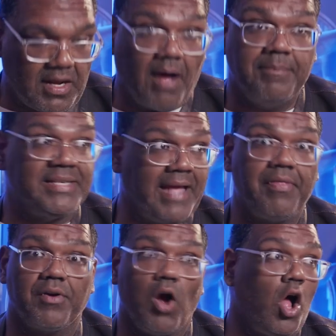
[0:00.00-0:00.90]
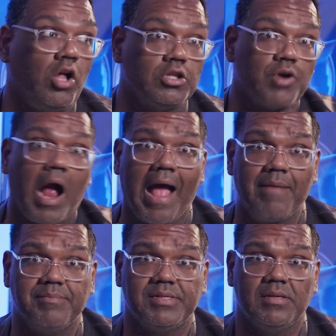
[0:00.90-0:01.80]
to come together. All
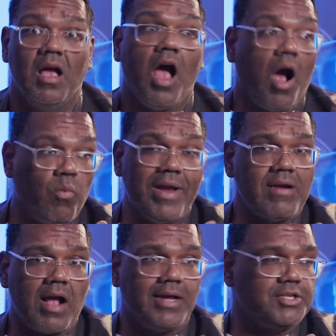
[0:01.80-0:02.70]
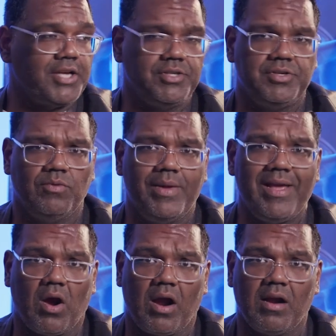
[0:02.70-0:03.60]
tribes. We're not going to change who
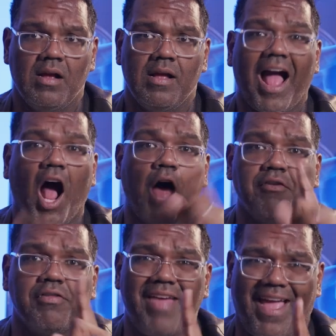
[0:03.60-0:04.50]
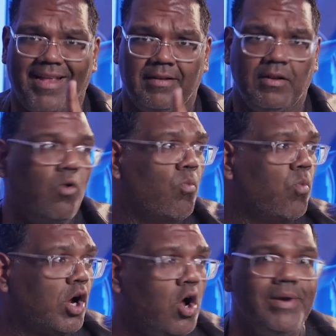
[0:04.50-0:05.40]
we are. Other than
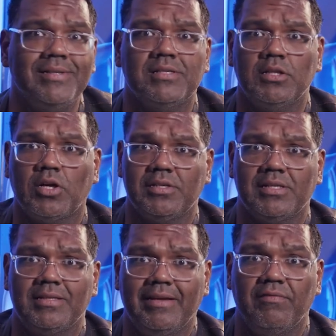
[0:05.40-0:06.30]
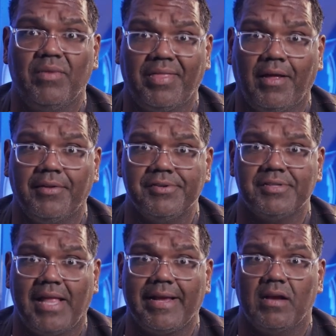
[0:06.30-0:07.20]
we're going to learn to live with
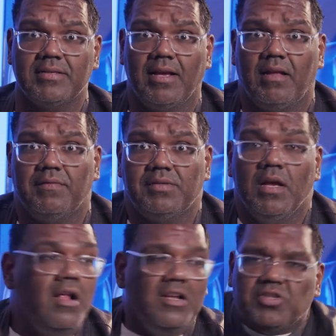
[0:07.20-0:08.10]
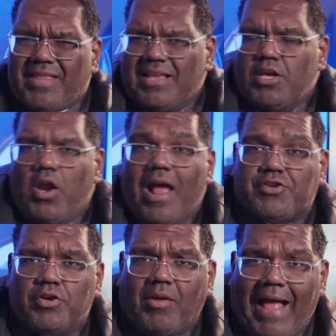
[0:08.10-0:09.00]
others like ourselves. So that, you know,
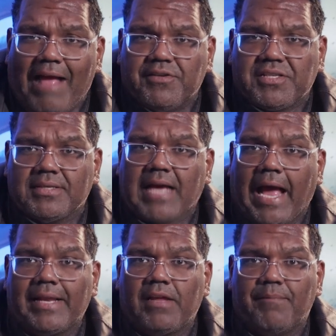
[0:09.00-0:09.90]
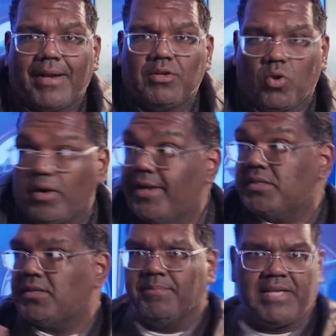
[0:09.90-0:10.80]
so you'll have a society of
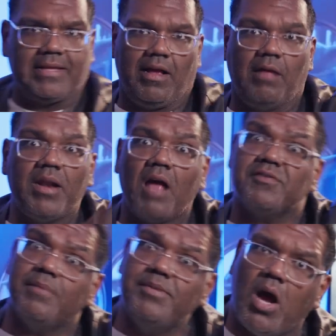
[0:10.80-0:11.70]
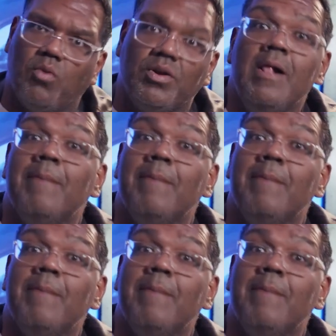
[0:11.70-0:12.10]
Mandalorians. Some take their helmet off, some don't.